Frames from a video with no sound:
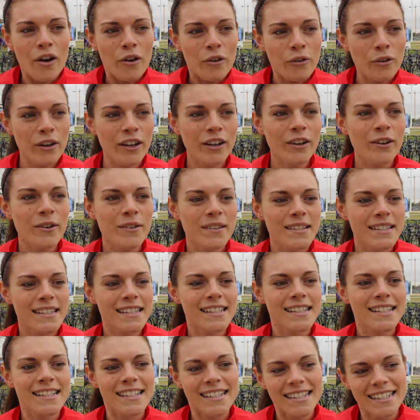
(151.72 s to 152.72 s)
Rio
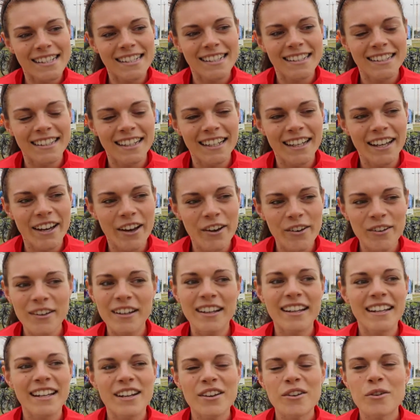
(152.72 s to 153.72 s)
is
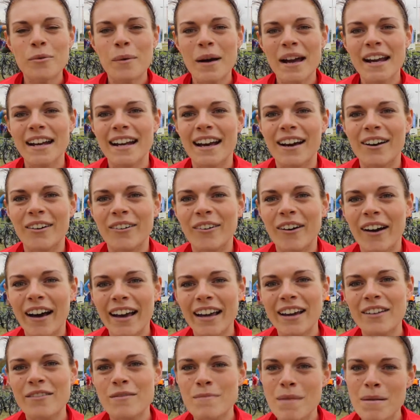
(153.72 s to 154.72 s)
only a year away now.
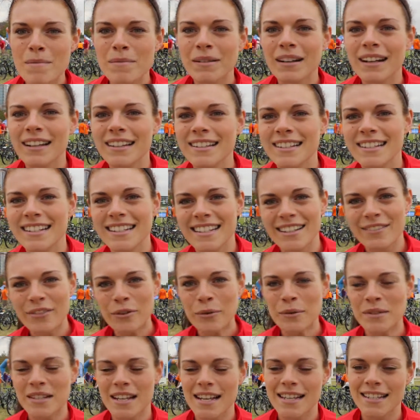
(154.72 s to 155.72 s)
I can remember London as if
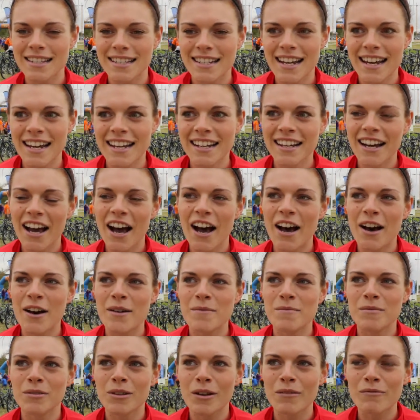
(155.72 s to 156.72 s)
it was yesterday,
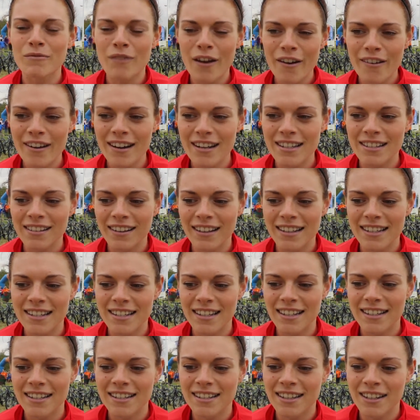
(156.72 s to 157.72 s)
so I'm very
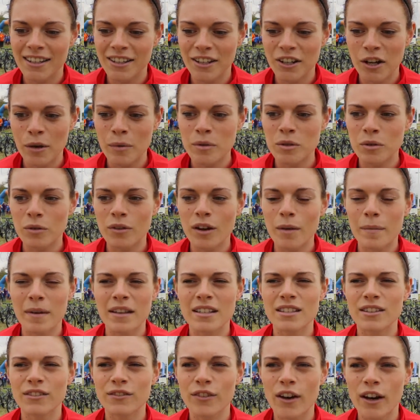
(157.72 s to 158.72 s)
excited that, you know, we're sort of
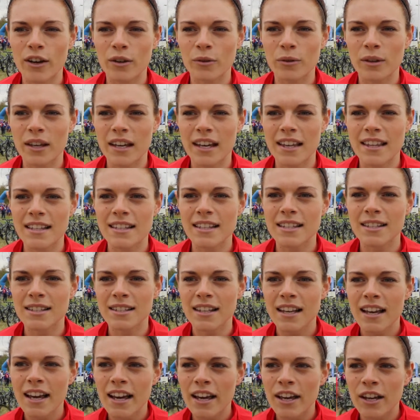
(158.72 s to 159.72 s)
coming into the final year. This is,
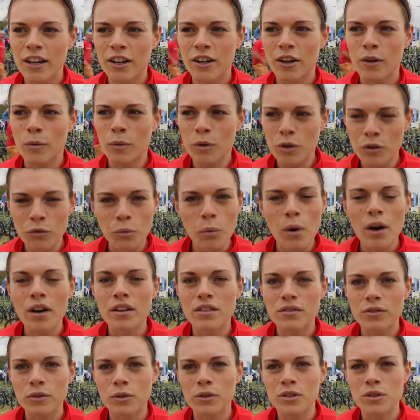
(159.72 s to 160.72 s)
you know, what you've
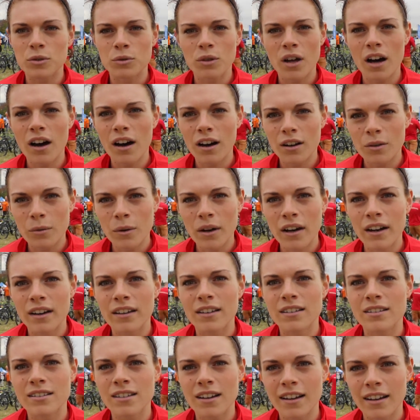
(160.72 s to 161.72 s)
worked for. It's all the hard work
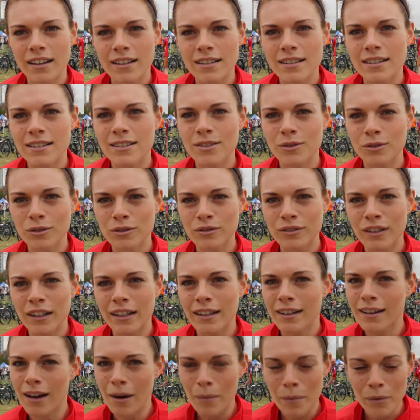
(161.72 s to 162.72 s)
starting to sort of
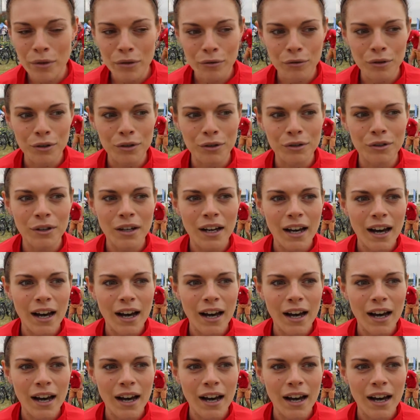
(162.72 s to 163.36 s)
like come through.